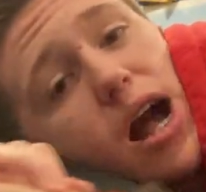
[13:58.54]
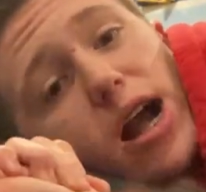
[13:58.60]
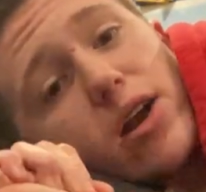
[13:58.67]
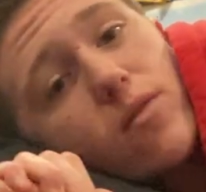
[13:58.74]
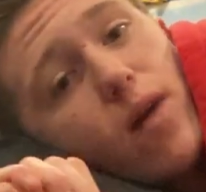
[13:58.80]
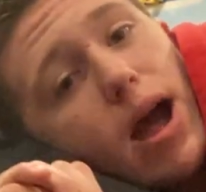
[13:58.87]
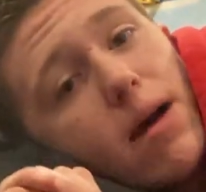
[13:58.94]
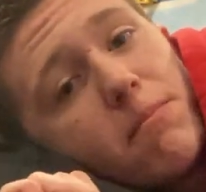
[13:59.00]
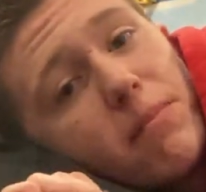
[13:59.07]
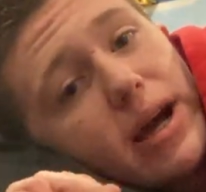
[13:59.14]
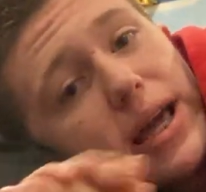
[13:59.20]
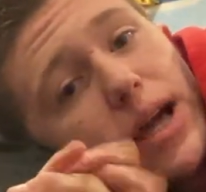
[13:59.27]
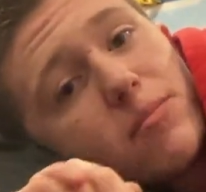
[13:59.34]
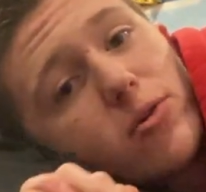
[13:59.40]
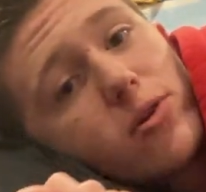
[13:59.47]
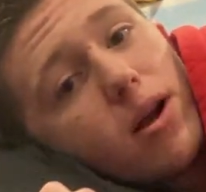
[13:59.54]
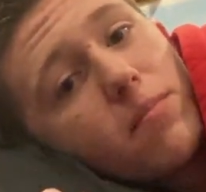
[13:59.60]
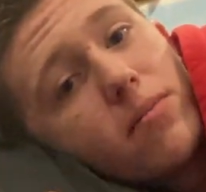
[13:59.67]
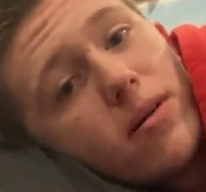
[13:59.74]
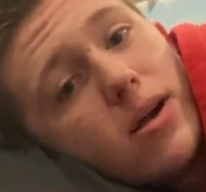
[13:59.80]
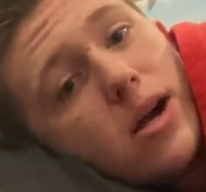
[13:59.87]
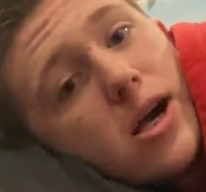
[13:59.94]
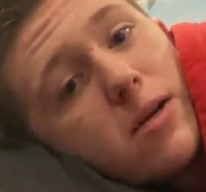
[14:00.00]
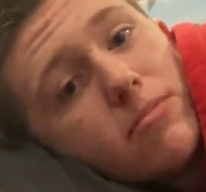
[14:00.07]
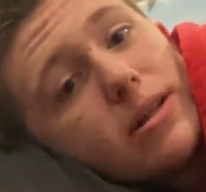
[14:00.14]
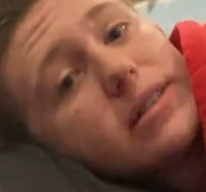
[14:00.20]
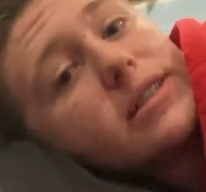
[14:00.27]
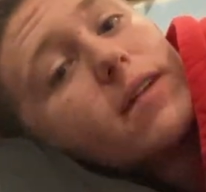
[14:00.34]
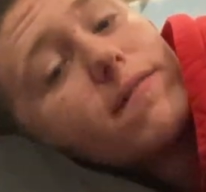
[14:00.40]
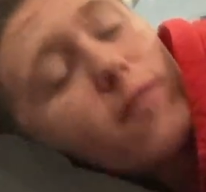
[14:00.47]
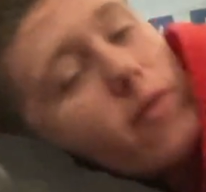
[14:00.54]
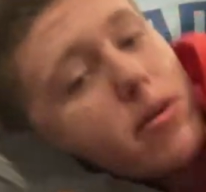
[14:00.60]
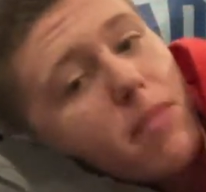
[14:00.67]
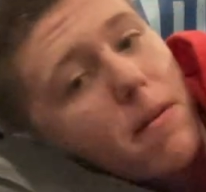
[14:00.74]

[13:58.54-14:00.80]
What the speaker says: grab my gable grip. But instead of falling on my